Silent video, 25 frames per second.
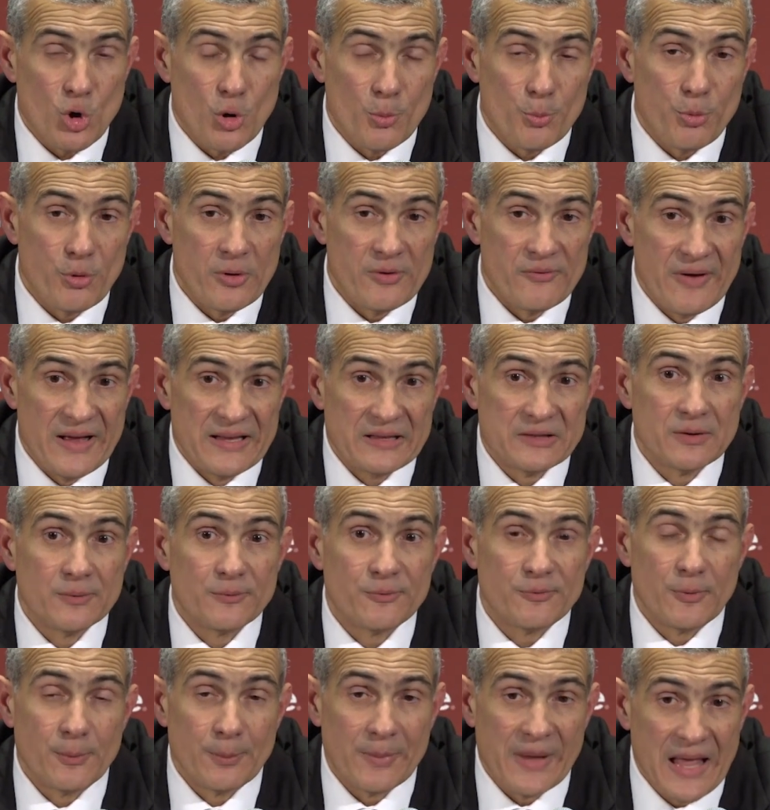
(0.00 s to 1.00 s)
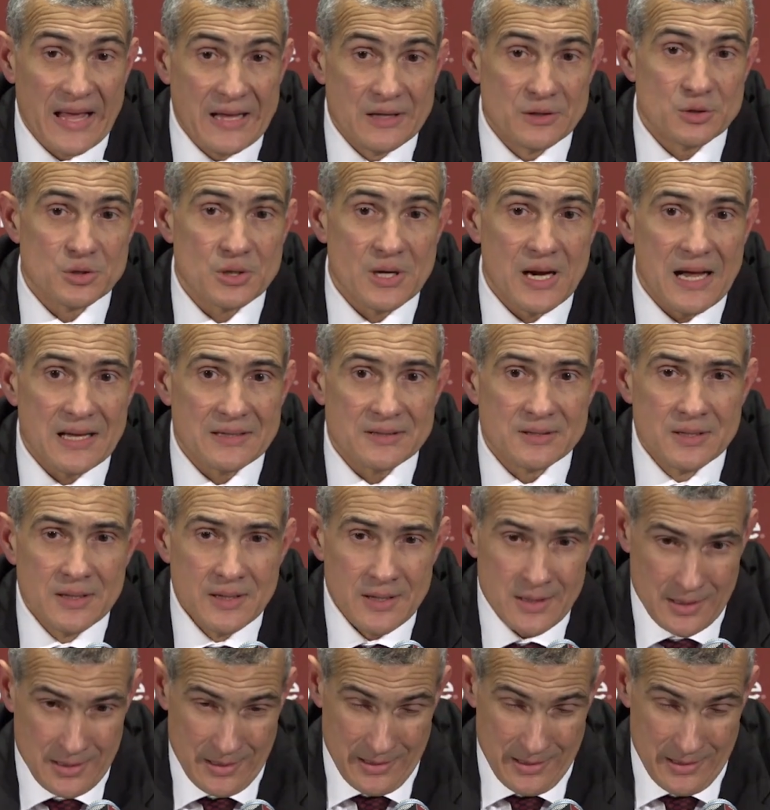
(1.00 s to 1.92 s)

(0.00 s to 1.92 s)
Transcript: or prevent them from getting shots.